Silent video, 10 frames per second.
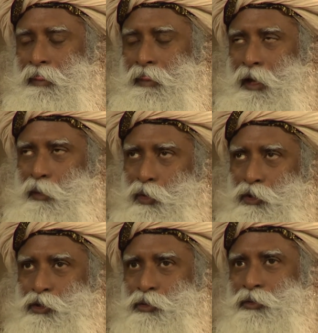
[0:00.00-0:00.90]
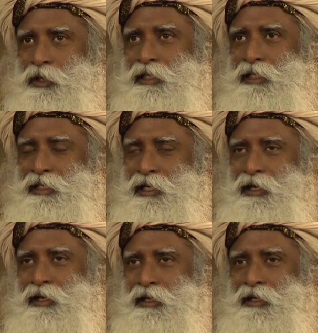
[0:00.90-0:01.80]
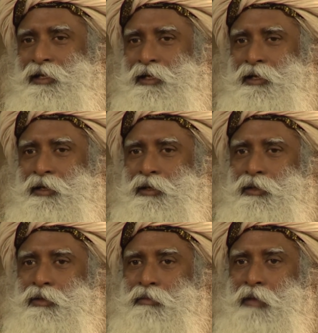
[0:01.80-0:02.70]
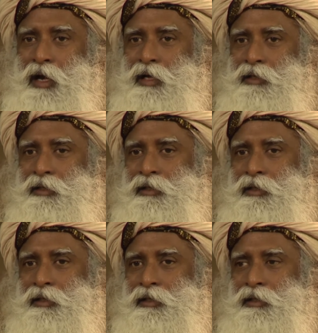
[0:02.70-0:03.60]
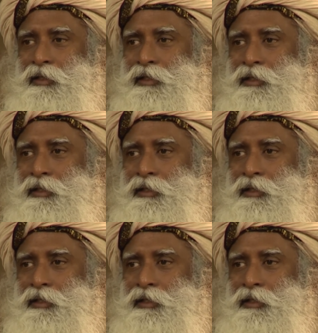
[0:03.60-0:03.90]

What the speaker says: I want you to get this clearly. Your mind is